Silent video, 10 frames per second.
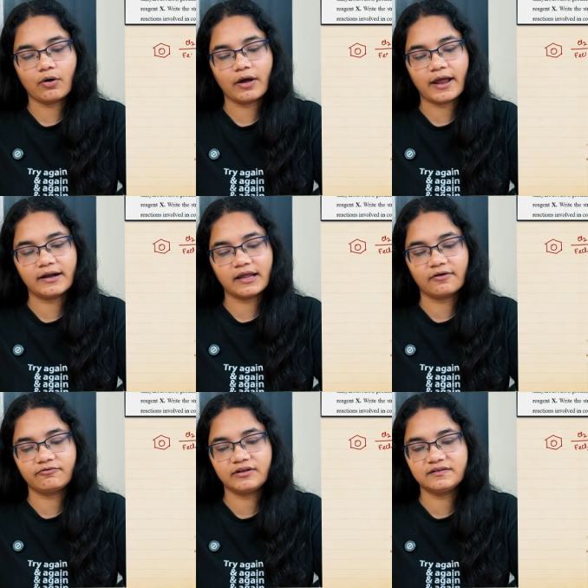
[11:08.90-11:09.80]
and
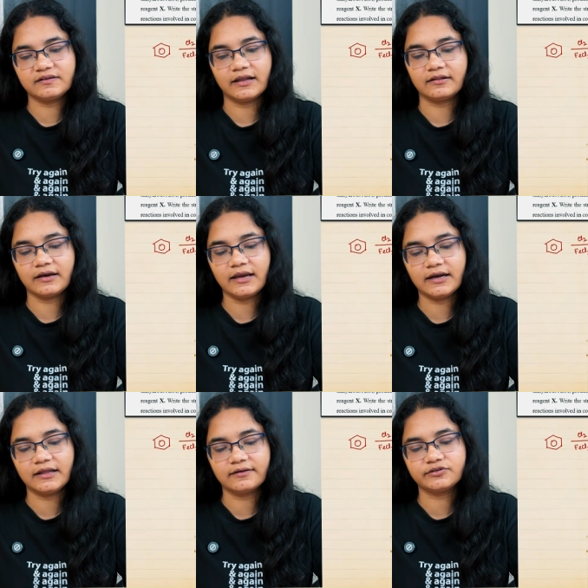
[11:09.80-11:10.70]
FeCl3,
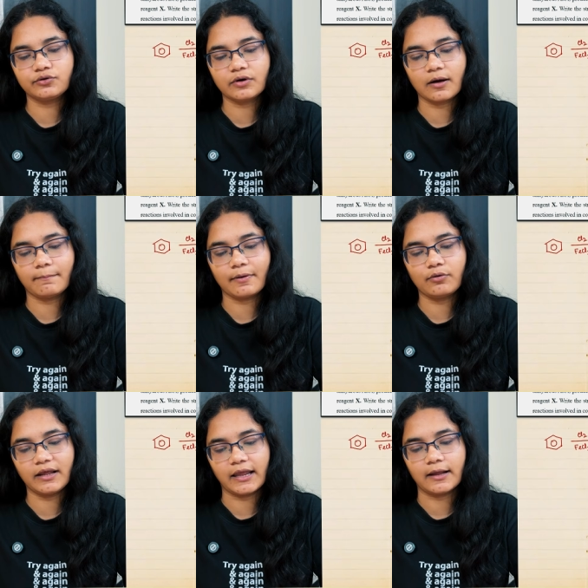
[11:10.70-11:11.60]
it gives you
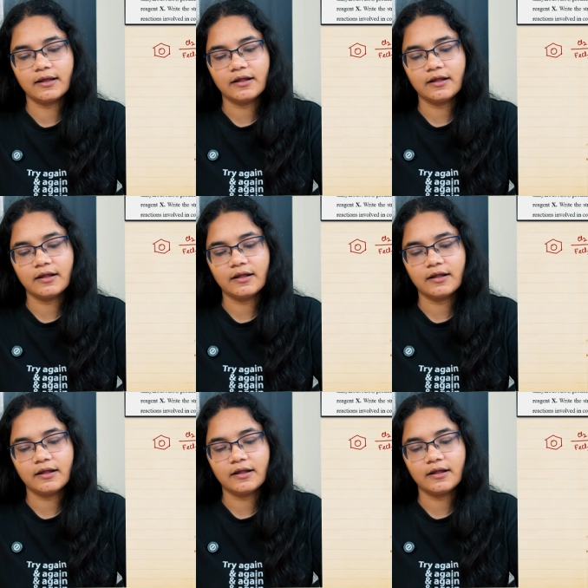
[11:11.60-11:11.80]
compound A.